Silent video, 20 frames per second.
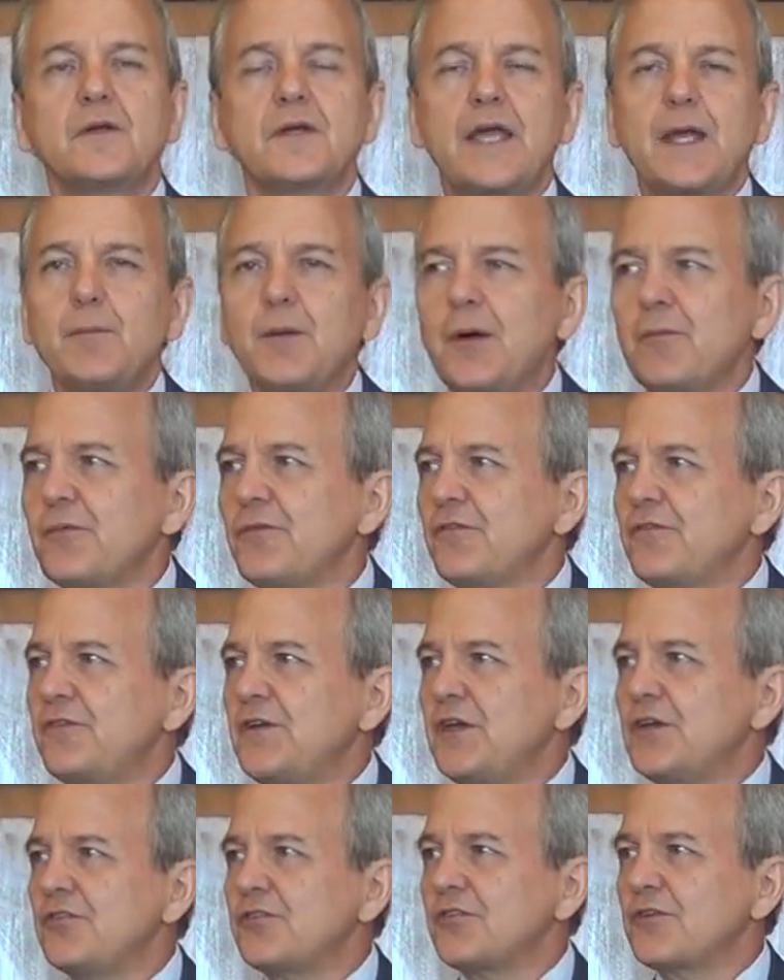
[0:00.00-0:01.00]
came up with
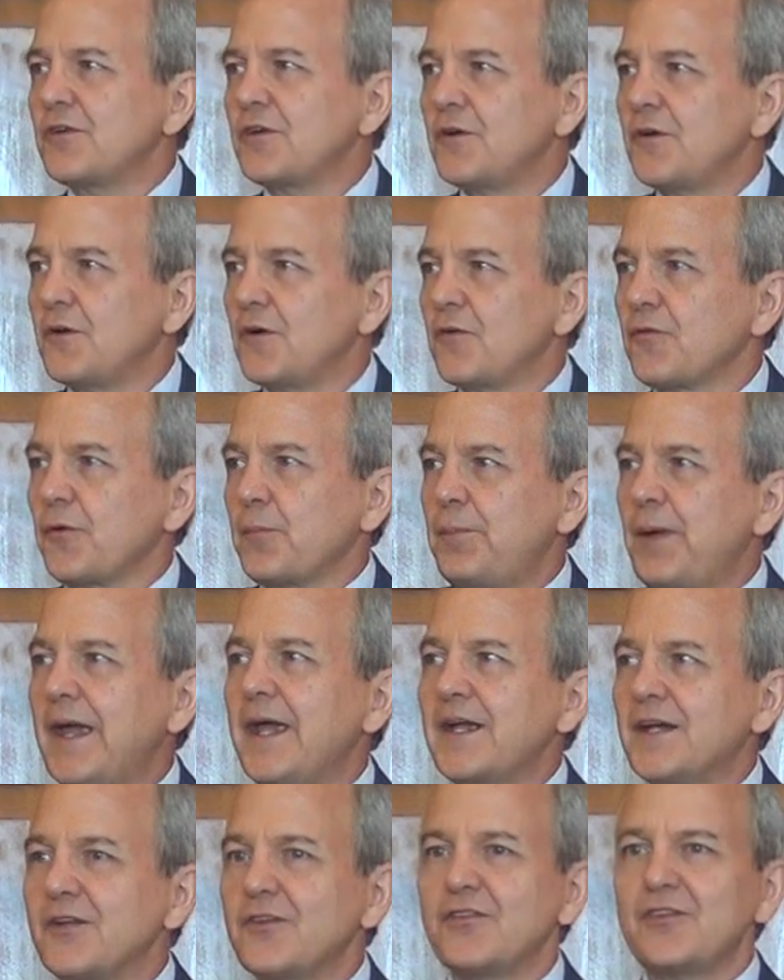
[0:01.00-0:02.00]
feasts for
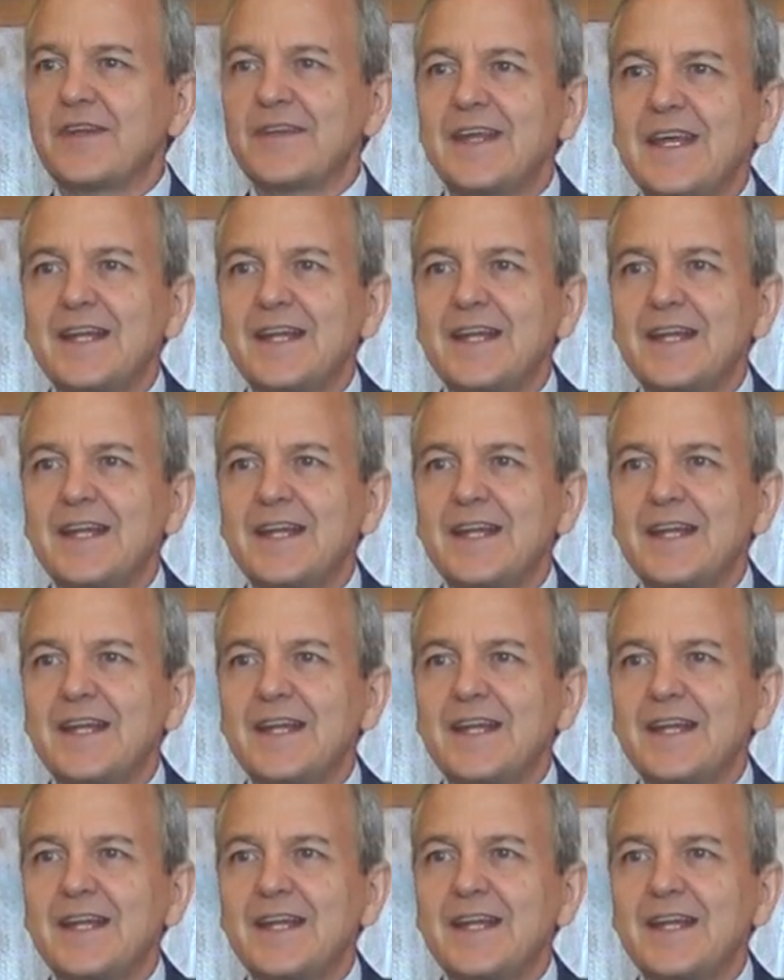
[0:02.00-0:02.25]
pagans that